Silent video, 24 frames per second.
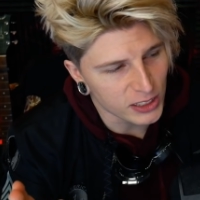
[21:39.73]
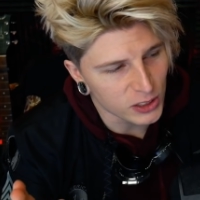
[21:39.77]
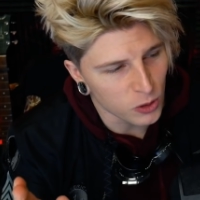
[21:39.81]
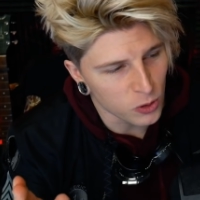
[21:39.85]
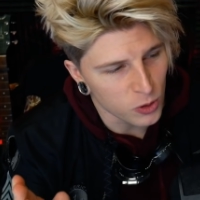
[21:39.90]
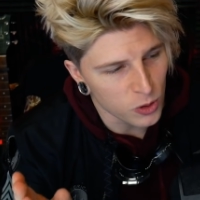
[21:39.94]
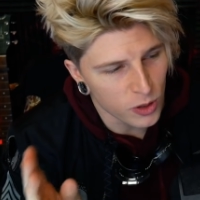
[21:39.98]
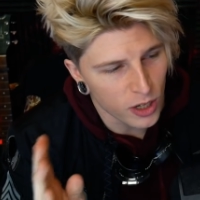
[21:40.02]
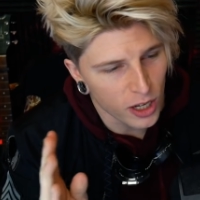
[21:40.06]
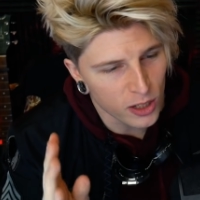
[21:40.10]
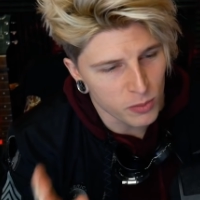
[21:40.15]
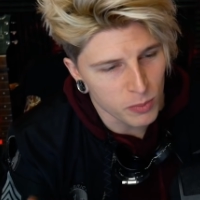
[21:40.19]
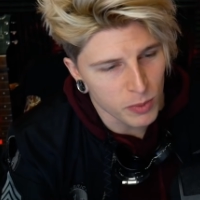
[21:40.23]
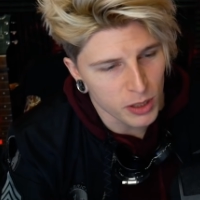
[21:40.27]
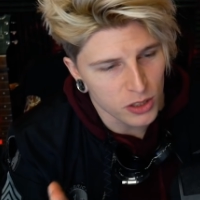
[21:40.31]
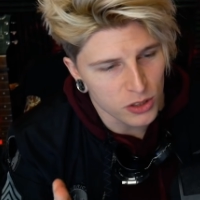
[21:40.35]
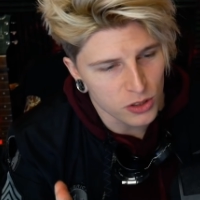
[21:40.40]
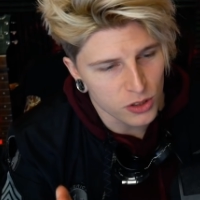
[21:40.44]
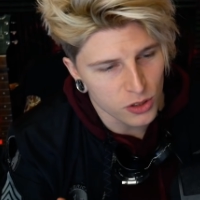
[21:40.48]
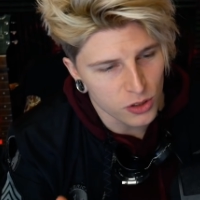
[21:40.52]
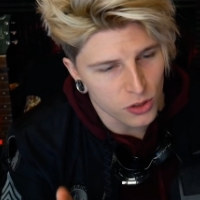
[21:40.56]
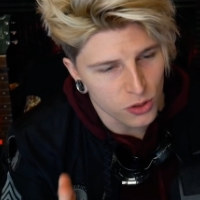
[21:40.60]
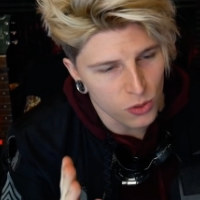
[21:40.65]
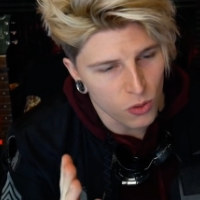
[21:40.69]
So you guys make
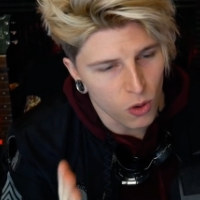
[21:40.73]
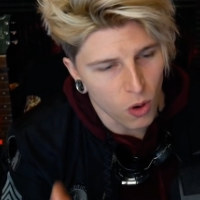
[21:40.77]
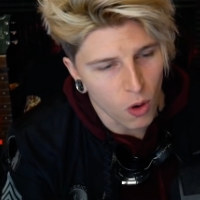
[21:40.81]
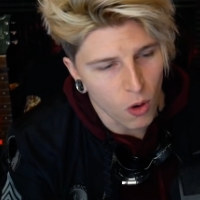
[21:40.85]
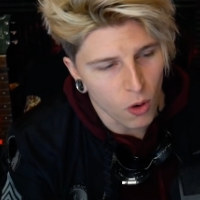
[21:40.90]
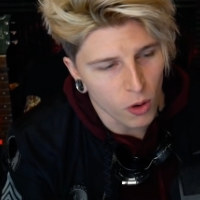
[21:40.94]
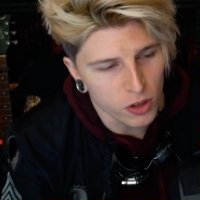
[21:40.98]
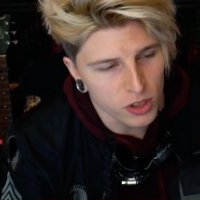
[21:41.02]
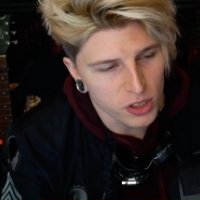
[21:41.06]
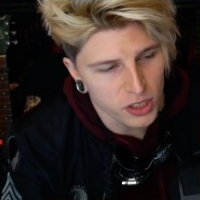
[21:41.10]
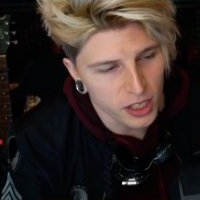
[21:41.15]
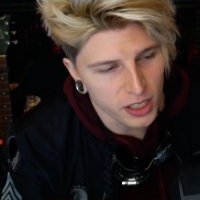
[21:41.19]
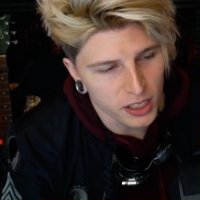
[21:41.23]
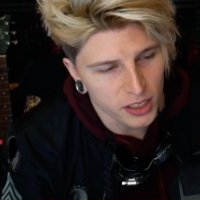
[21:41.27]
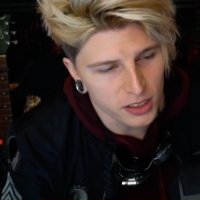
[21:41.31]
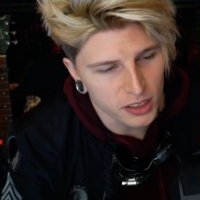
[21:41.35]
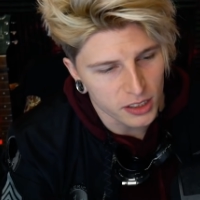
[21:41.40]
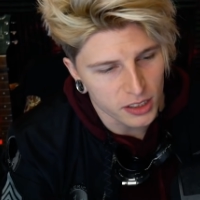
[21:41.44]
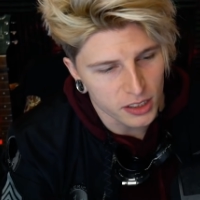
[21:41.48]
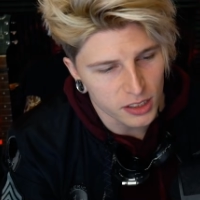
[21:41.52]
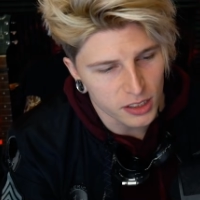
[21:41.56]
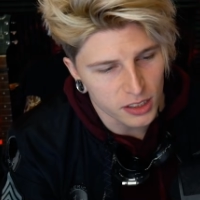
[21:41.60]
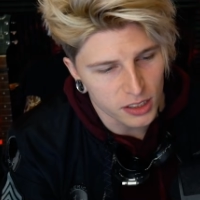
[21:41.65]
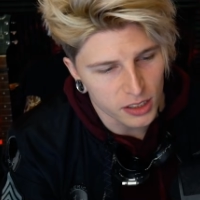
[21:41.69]
sure you are
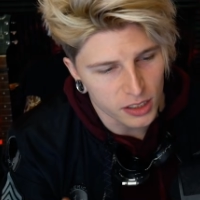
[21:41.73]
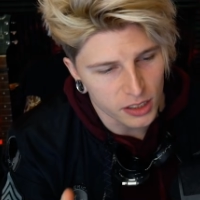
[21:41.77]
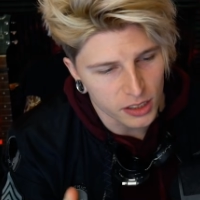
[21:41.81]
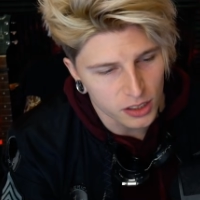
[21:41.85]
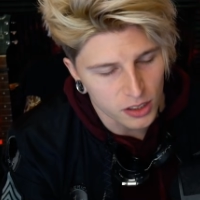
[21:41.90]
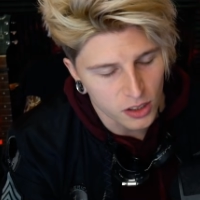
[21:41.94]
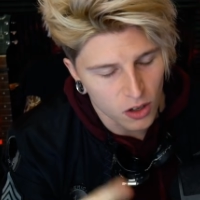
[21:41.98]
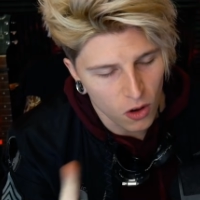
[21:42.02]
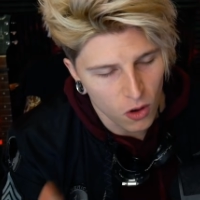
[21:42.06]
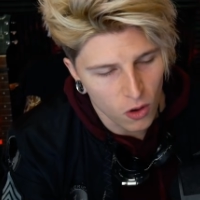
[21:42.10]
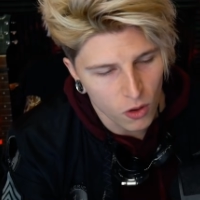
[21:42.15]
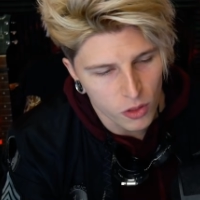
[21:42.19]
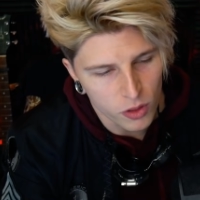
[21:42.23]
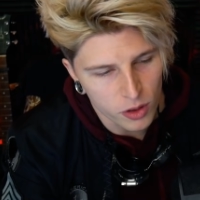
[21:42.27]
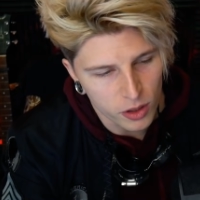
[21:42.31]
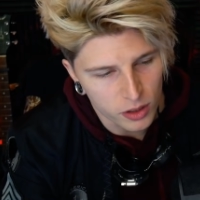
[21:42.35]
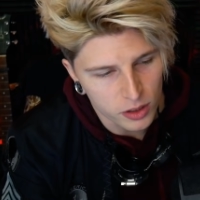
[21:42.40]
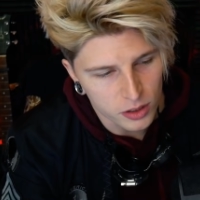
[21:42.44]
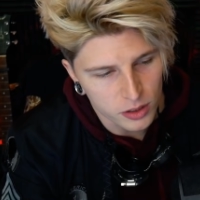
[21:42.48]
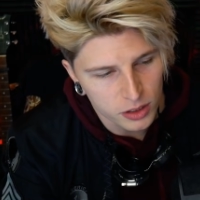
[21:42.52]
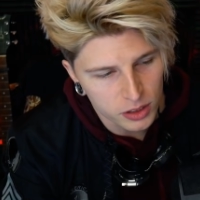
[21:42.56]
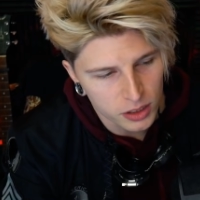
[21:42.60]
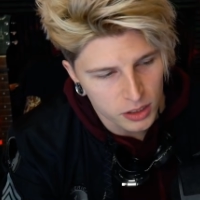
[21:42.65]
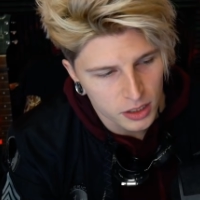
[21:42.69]
checking the all
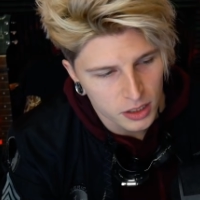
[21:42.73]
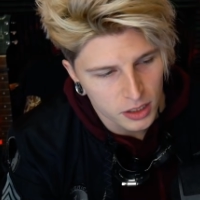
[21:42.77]
the